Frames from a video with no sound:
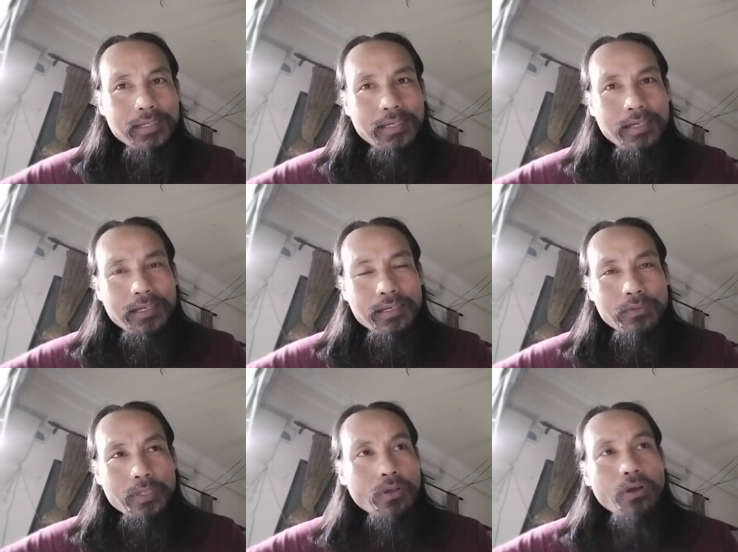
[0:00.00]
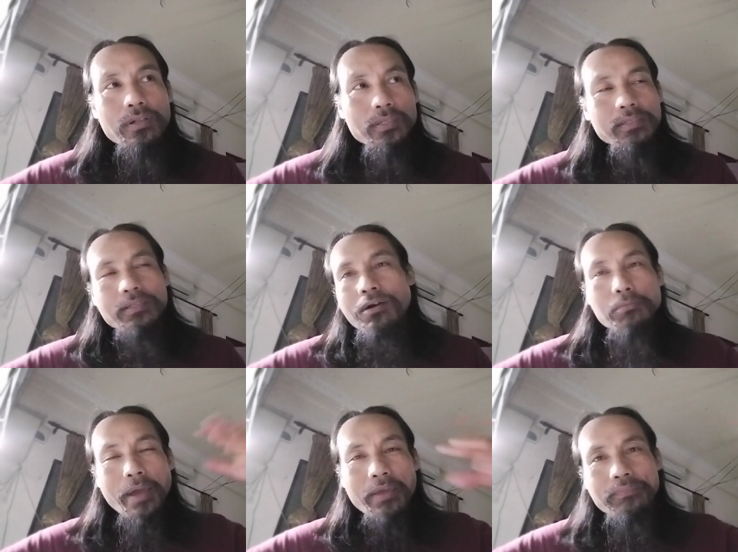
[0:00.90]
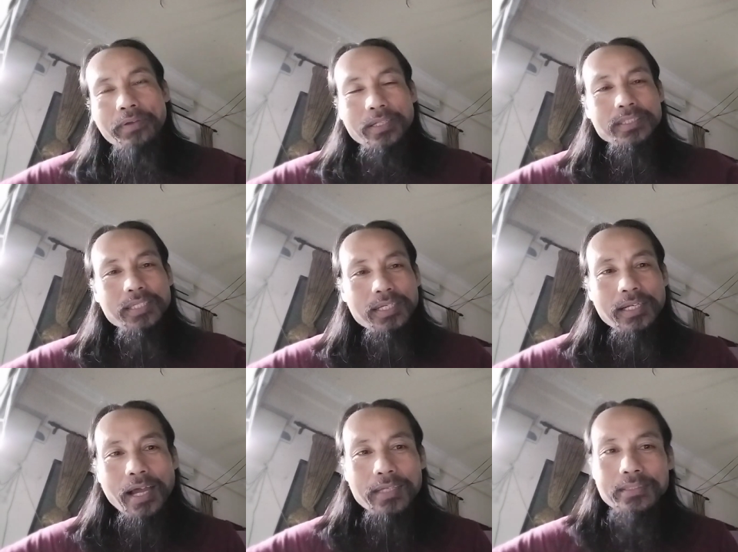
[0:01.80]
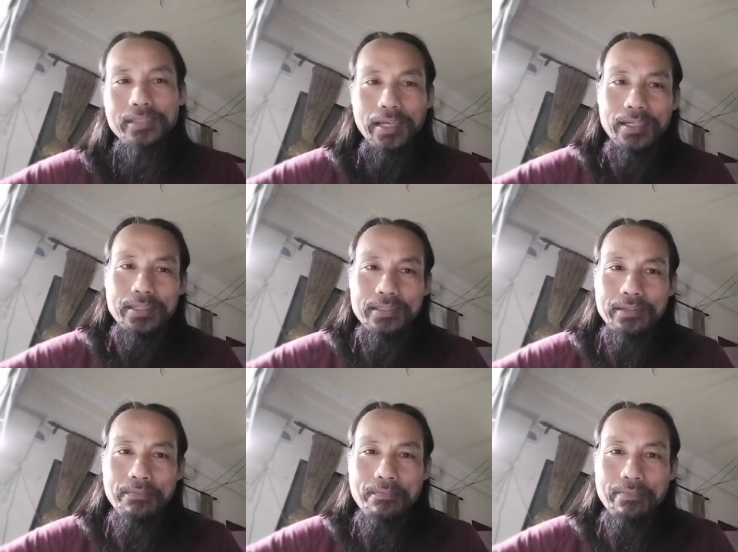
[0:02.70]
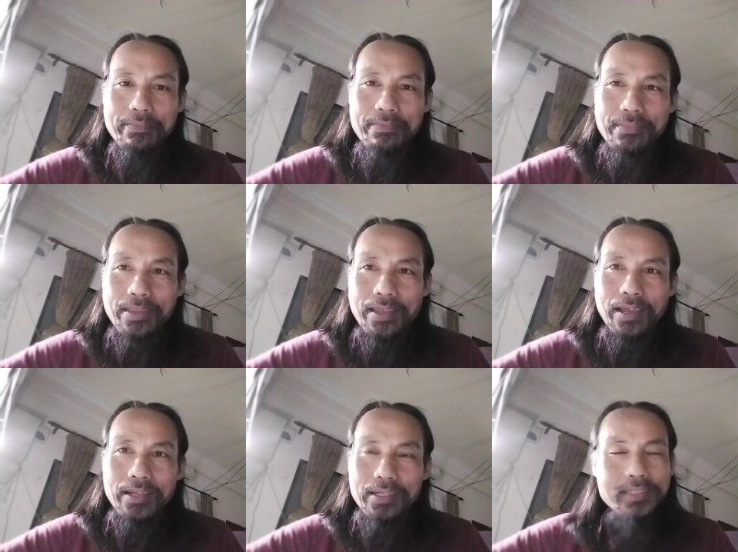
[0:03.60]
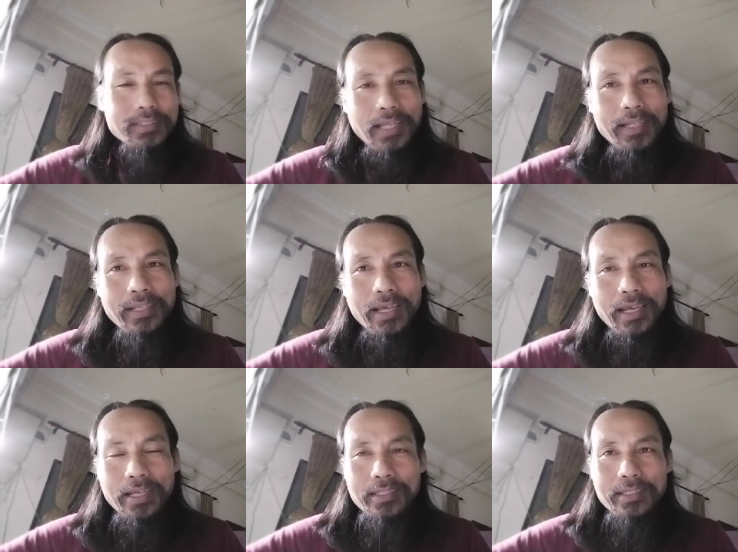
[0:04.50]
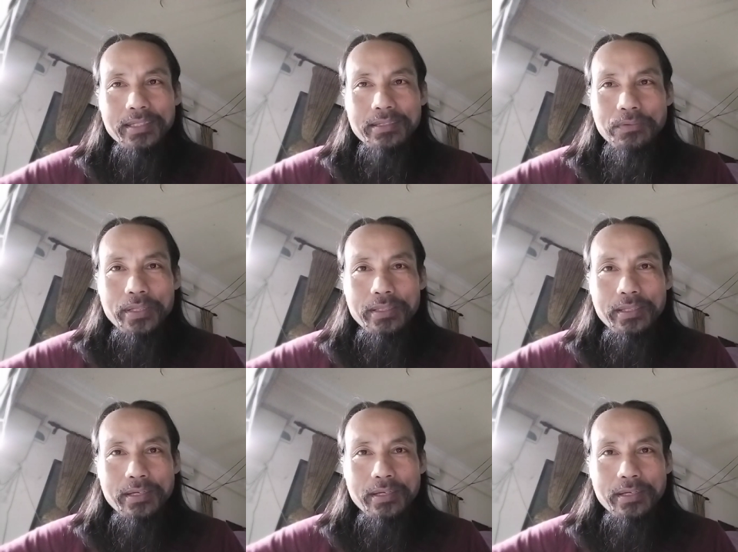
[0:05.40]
with all my friends in the class, and he stand there and with